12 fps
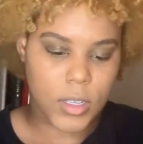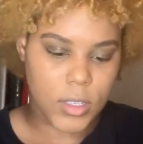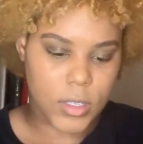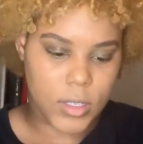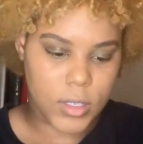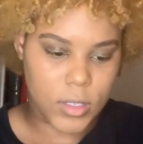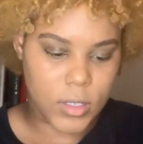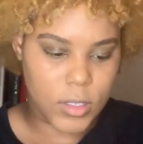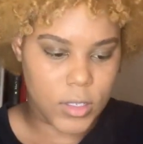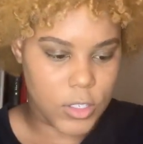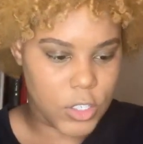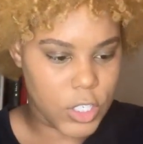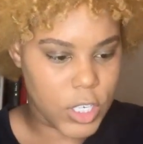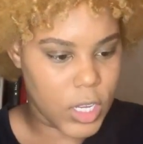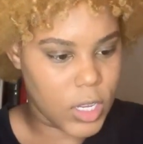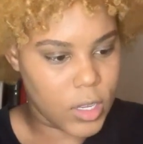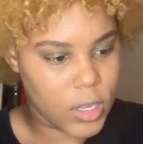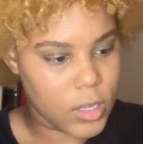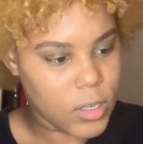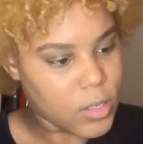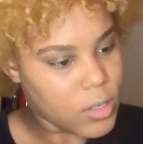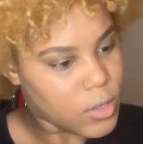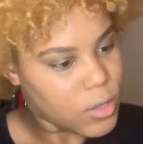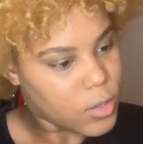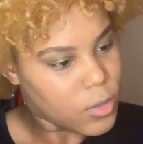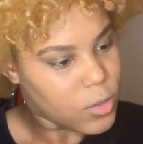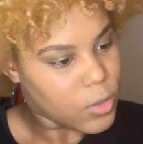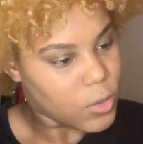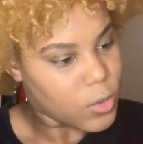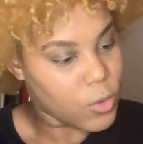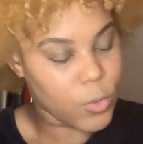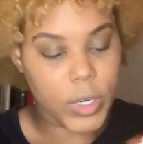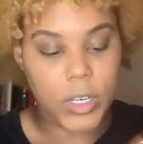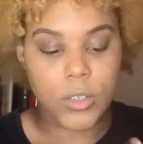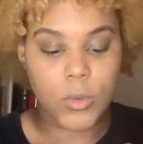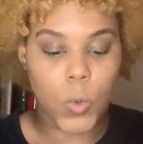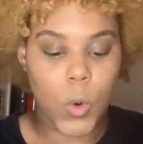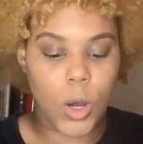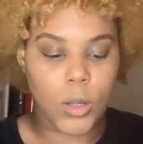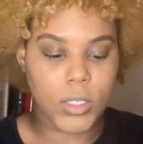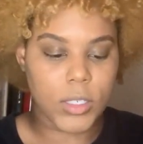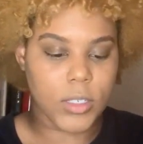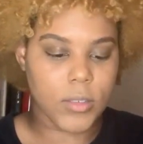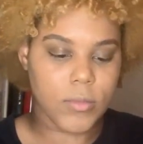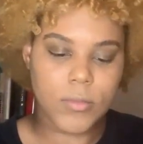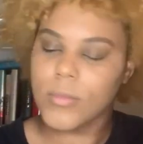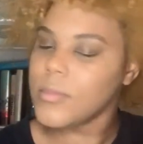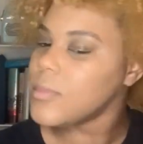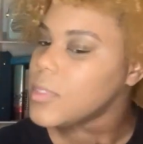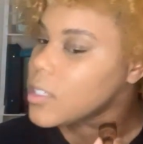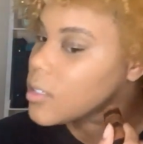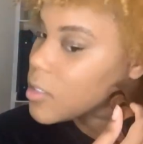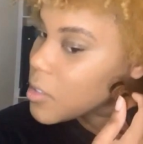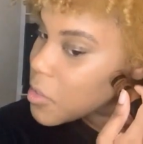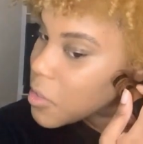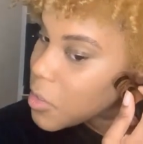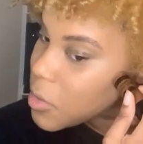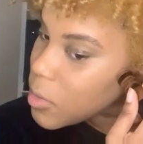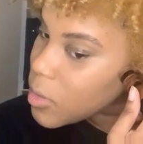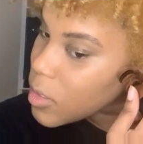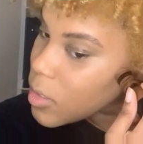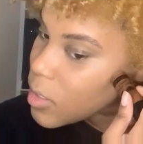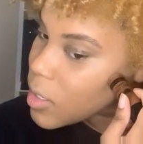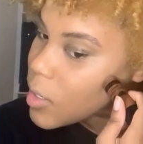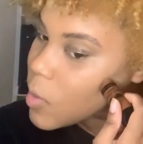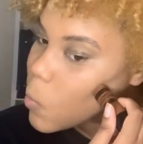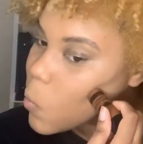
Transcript: This is in the shade, where's Walnut? It's a cute little name.